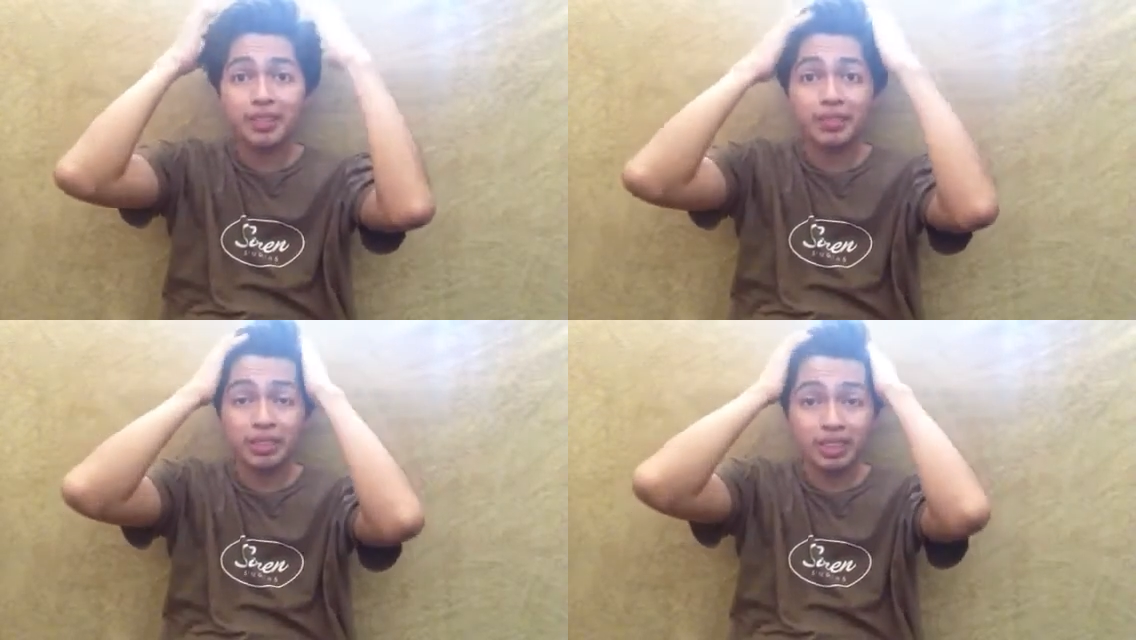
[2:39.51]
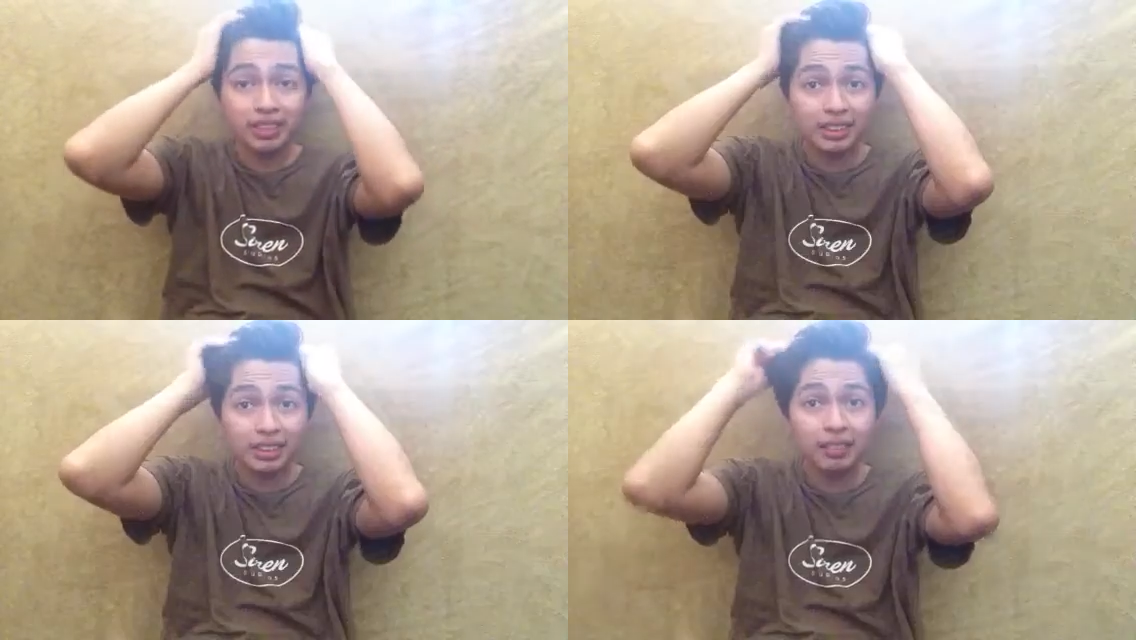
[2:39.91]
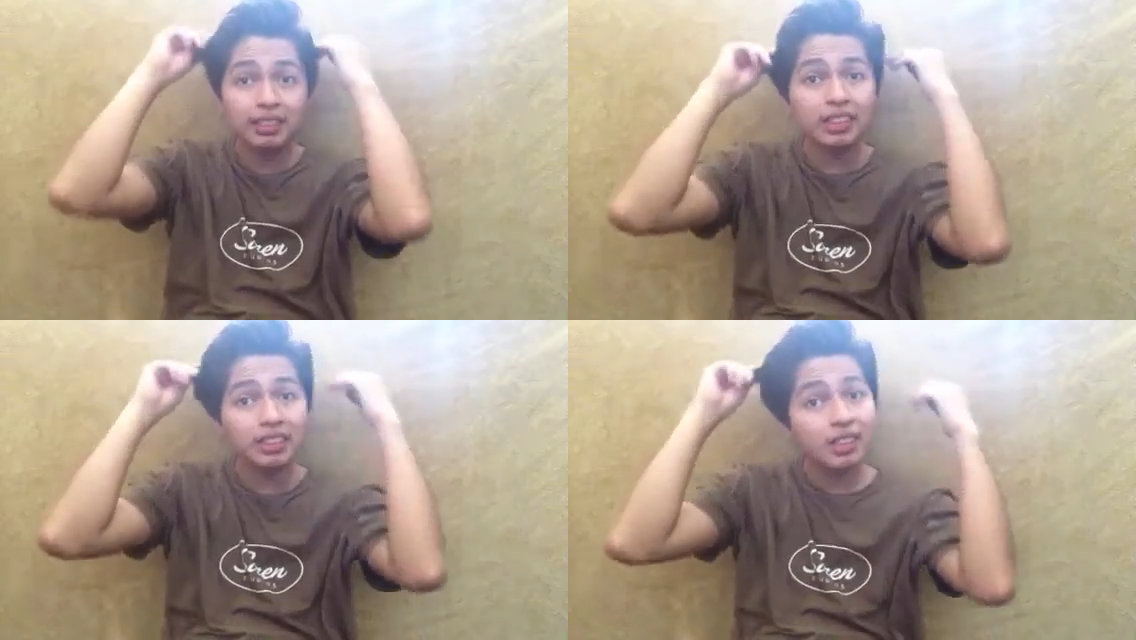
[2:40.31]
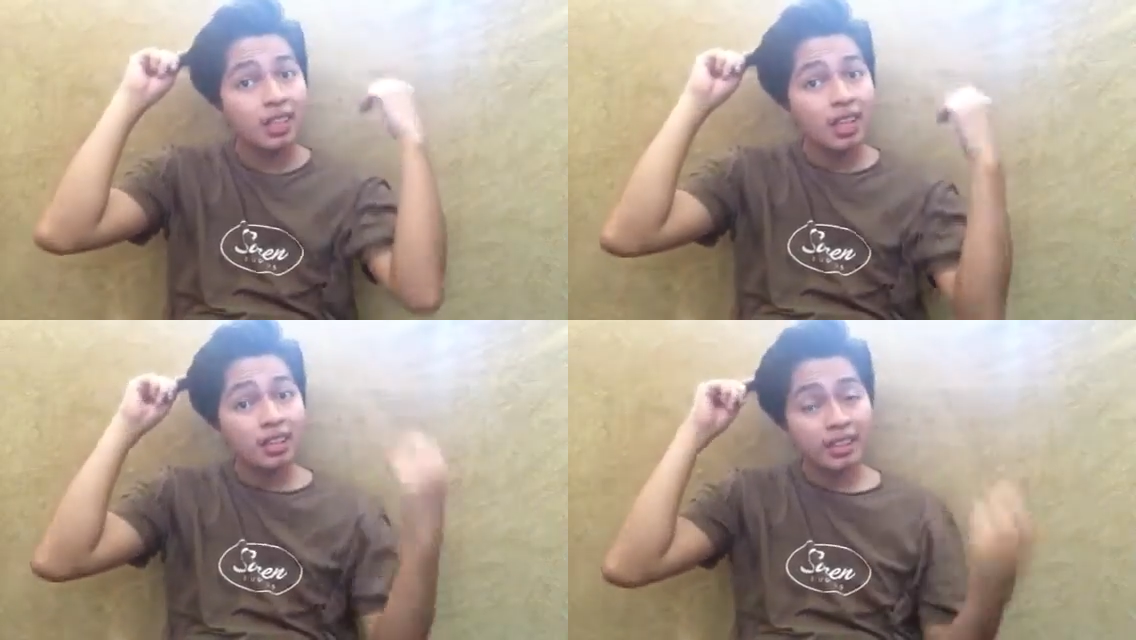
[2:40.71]
I mean, you can see I haven't
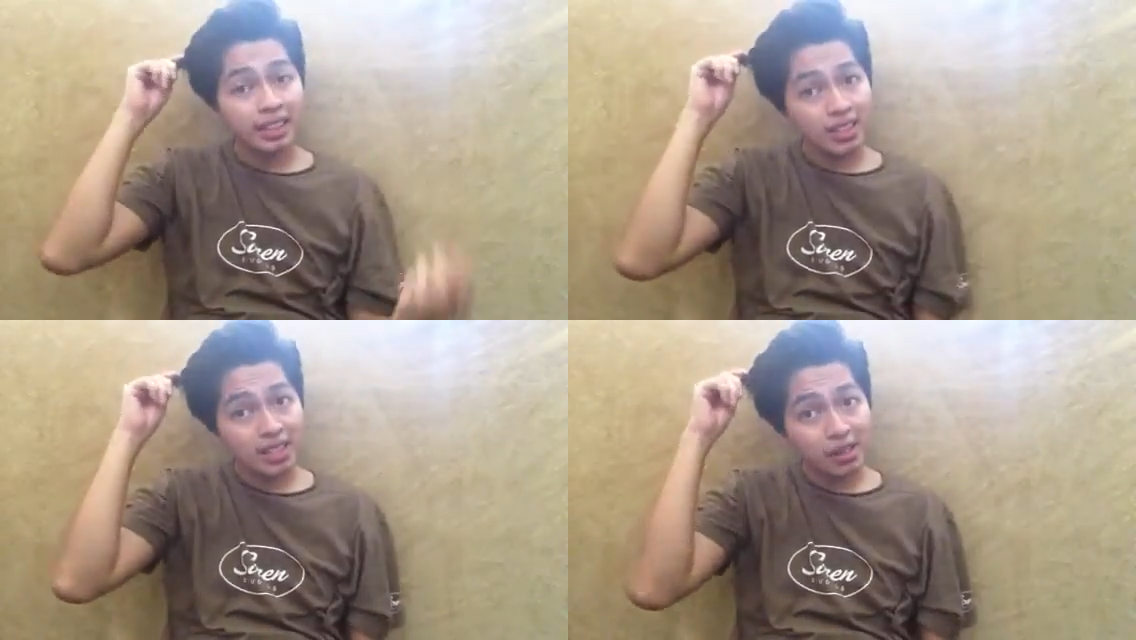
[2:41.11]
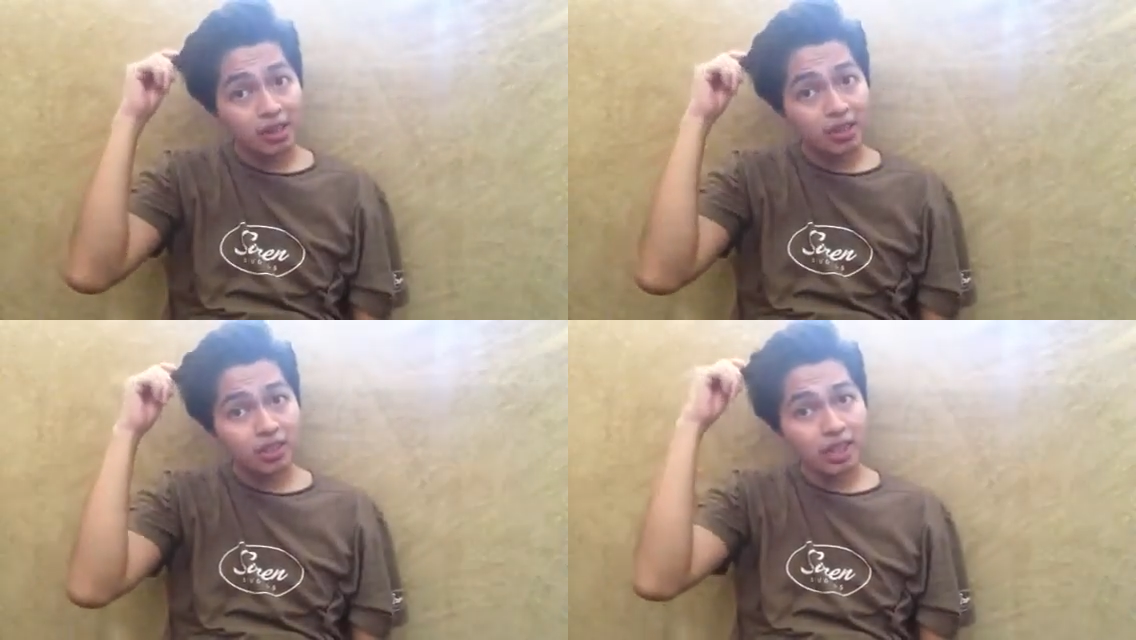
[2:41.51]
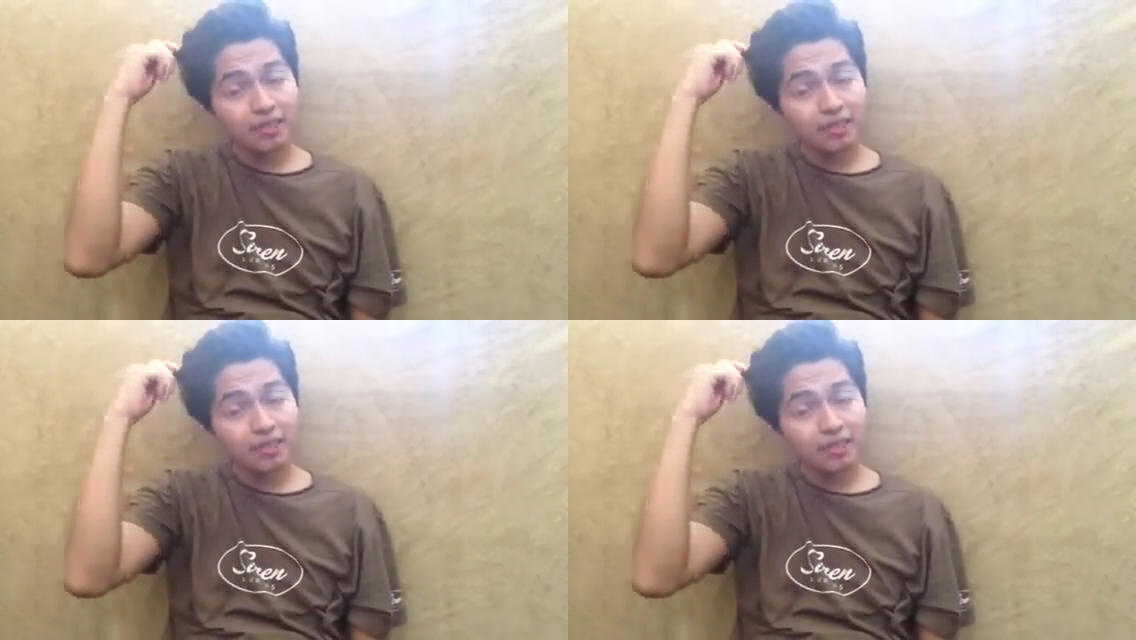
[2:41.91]
taken a shower,